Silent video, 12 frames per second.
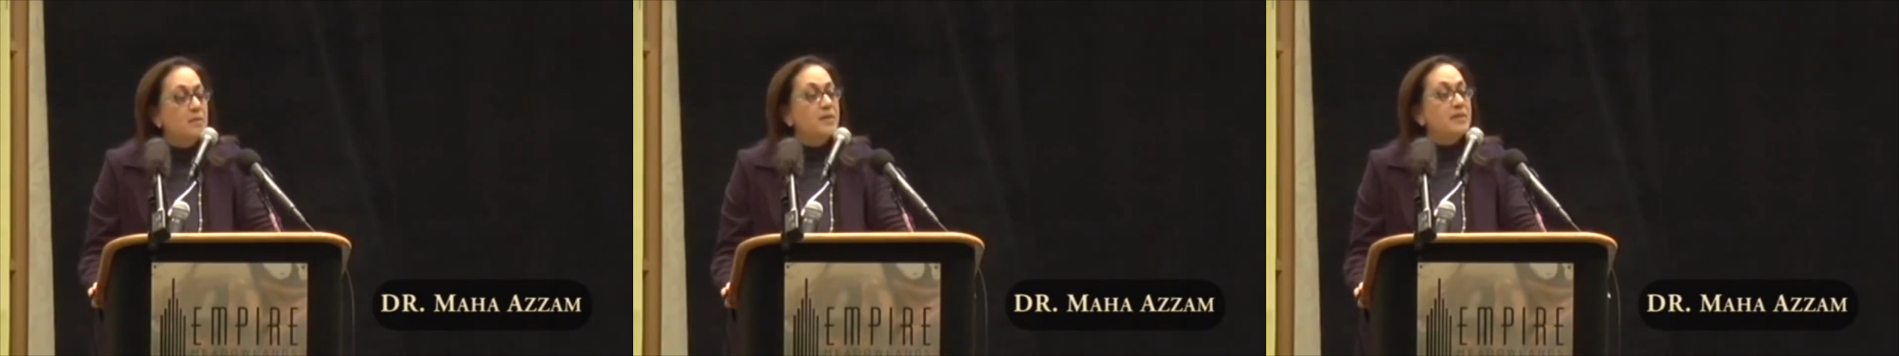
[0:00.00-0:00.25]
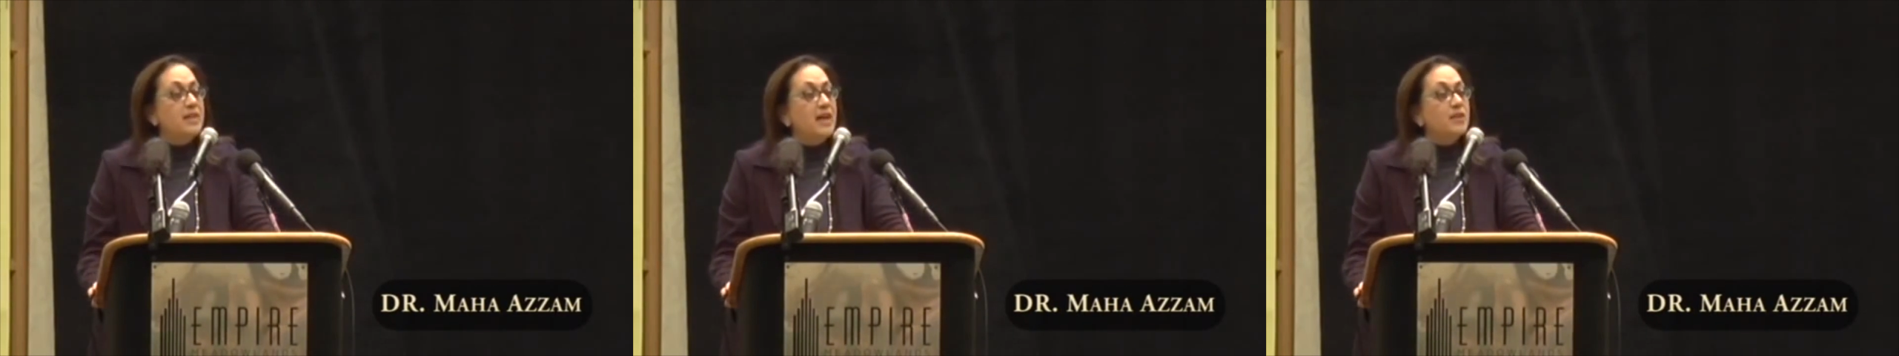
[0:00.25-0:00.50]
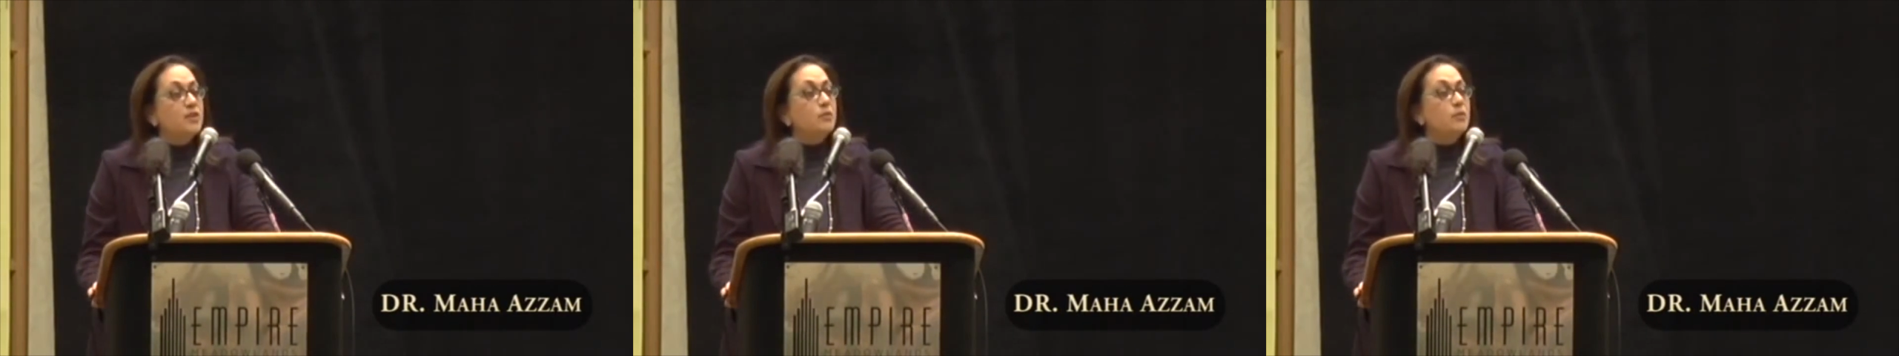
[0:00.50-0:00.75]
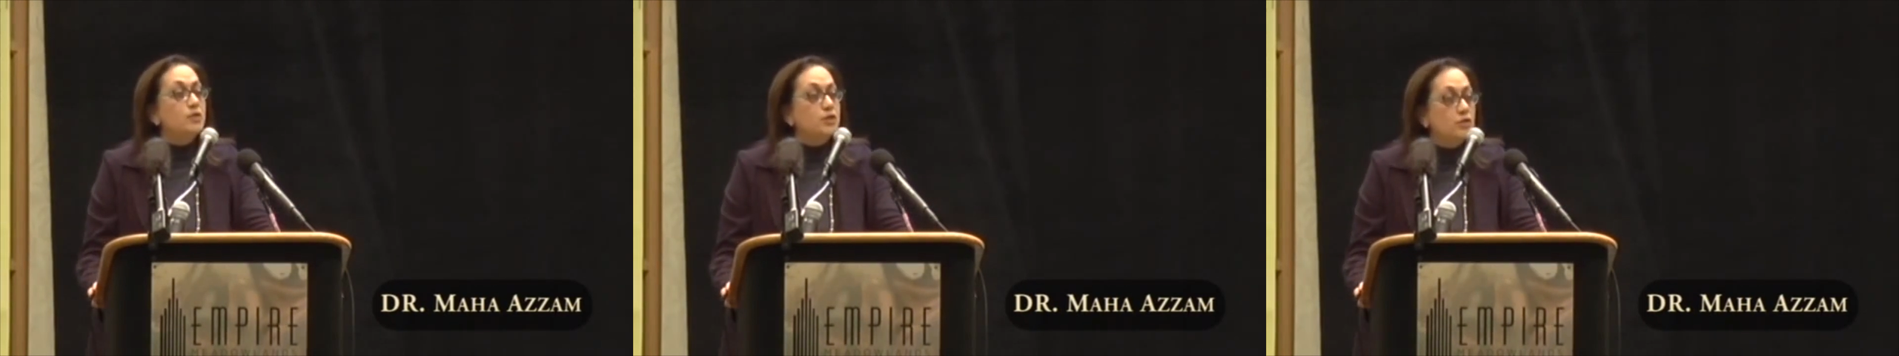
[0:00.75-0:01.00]
but that
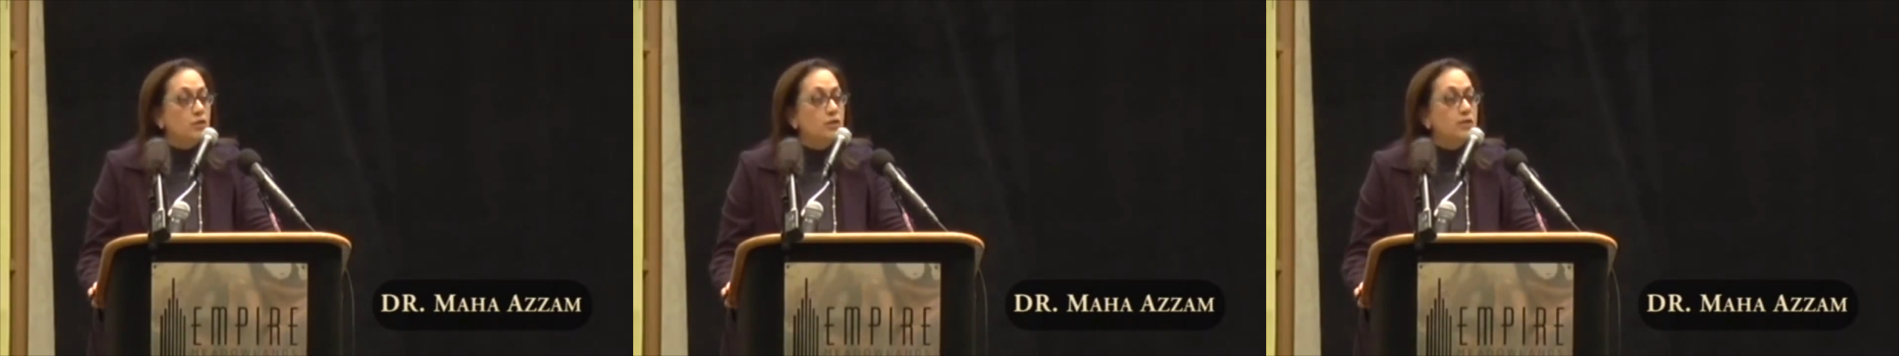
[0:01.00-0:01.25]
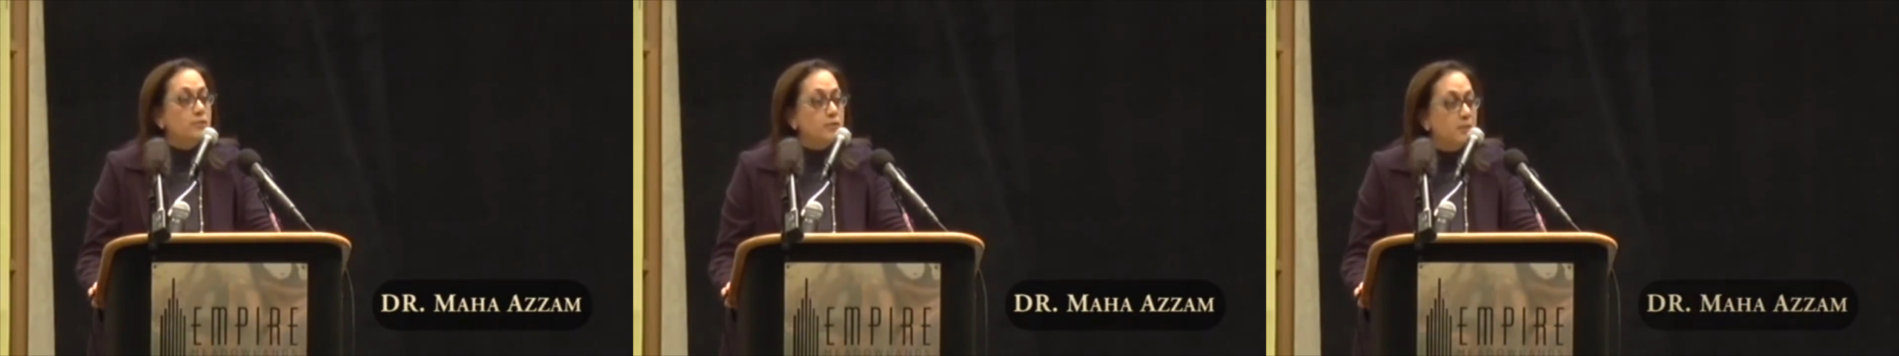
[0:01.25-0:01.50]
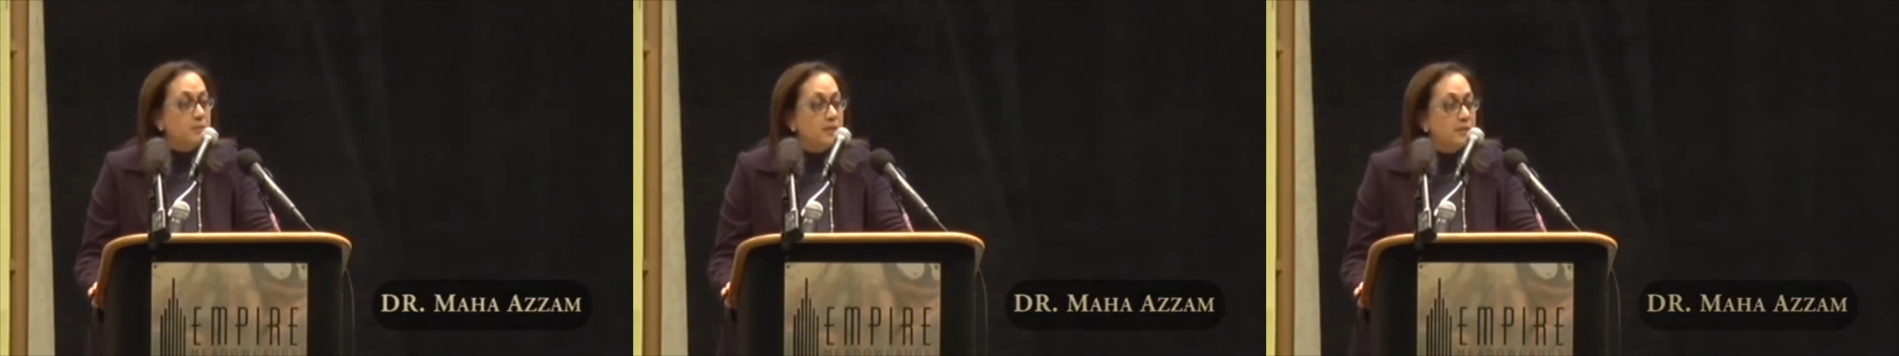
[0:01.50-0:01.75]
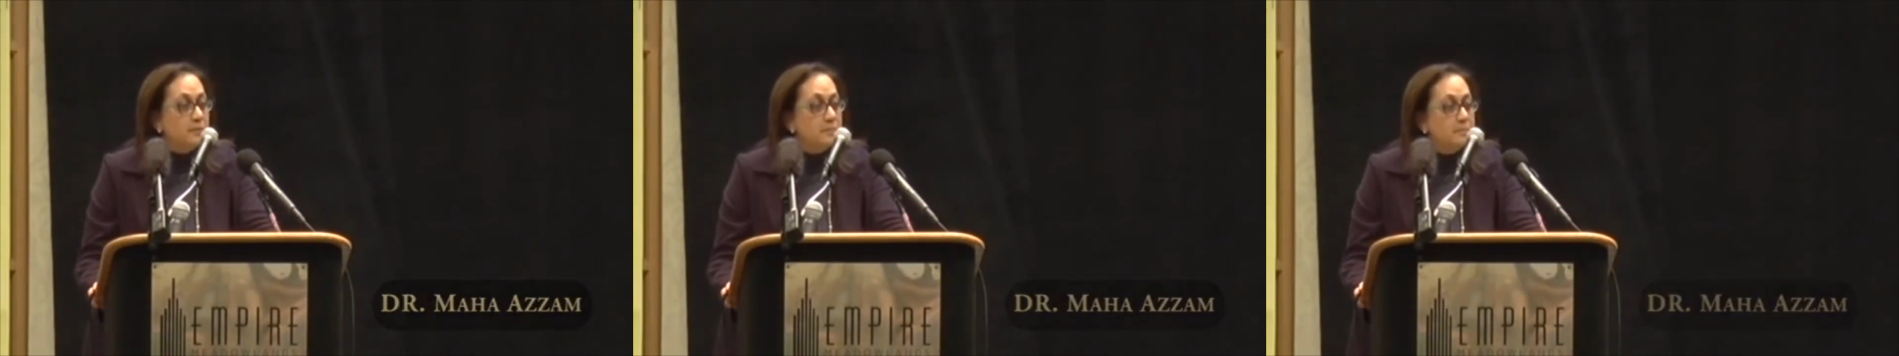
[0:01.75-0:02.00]
was stolen from
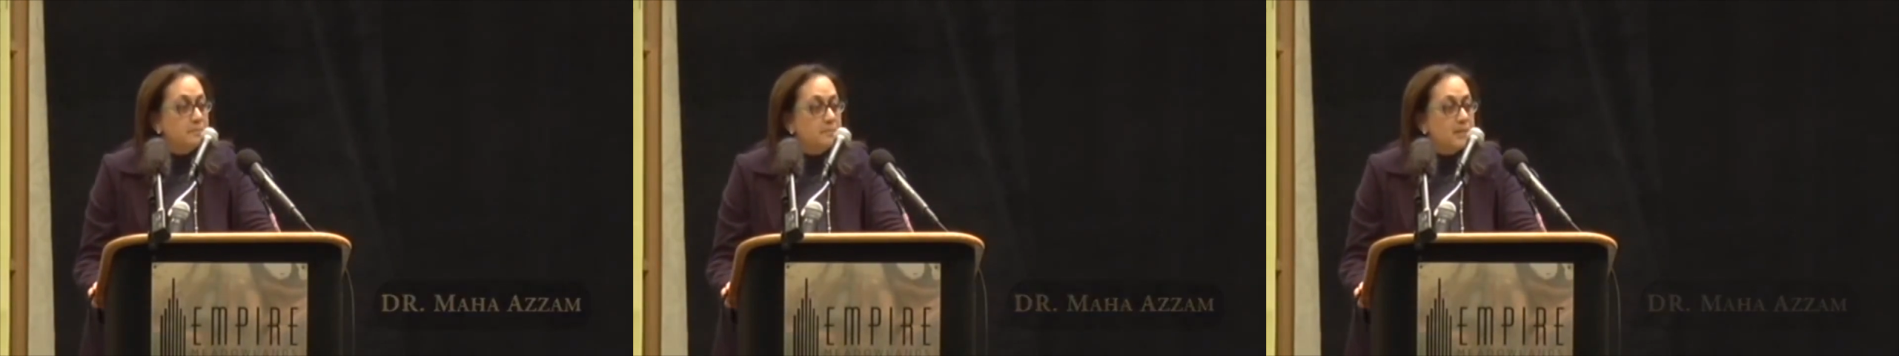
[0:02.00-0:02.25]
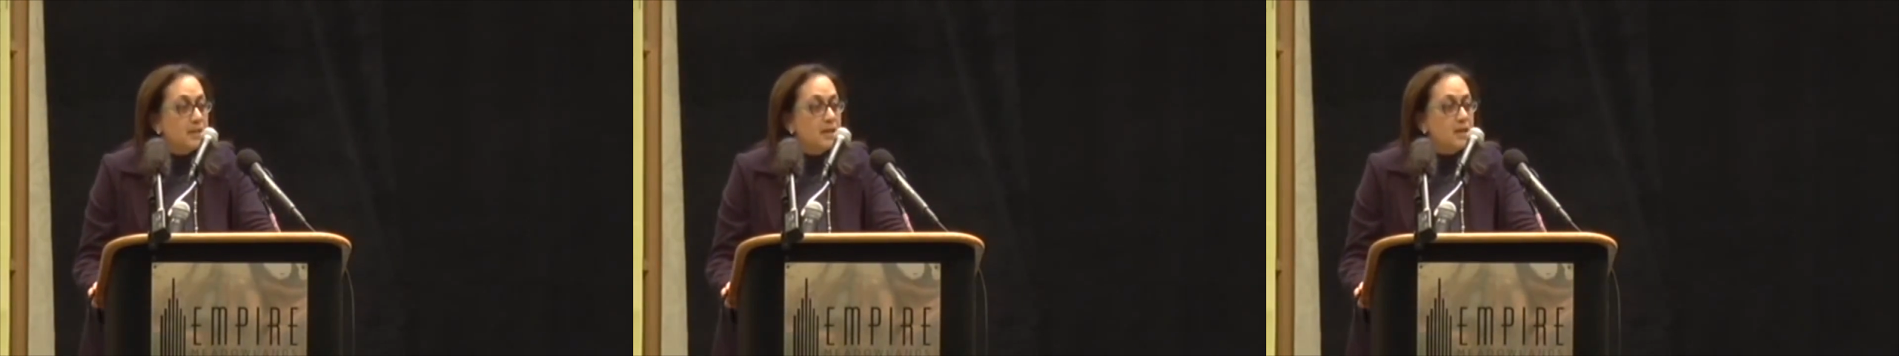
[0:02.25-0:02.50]
them.